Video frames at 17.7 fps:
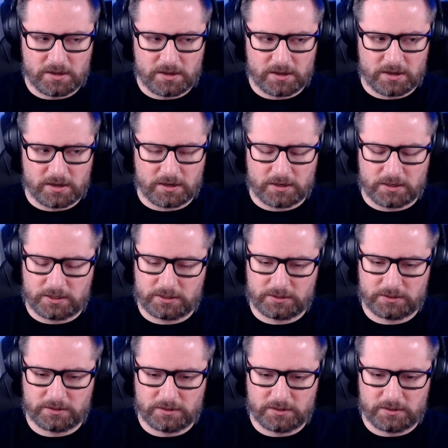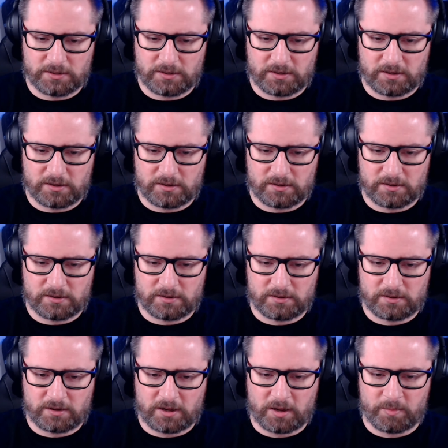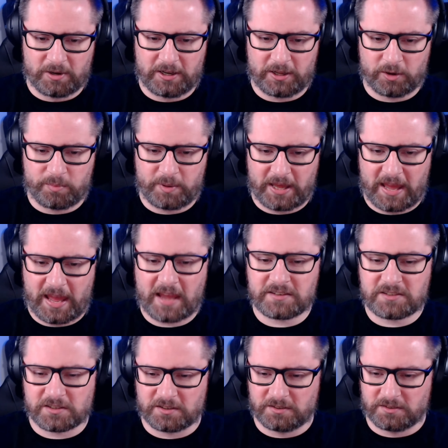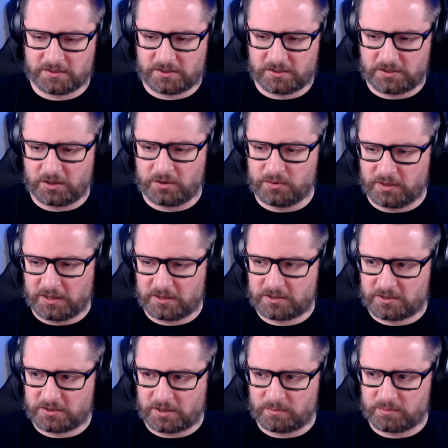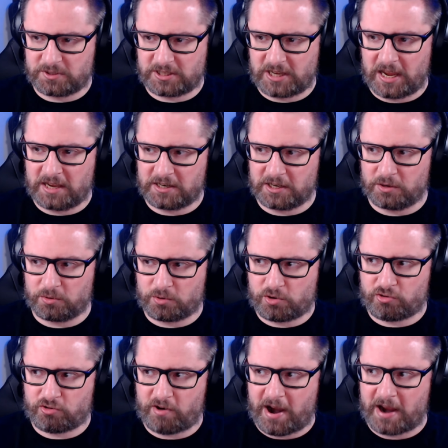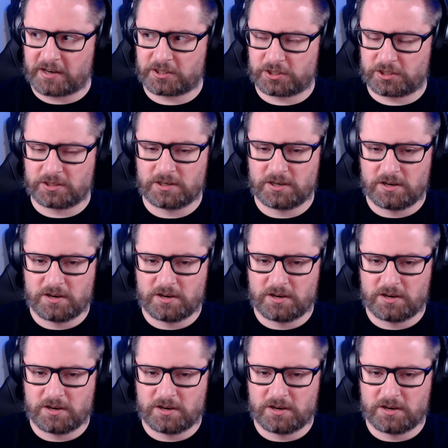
I'm a little bit hesitant to do this because I'm scared it'll crash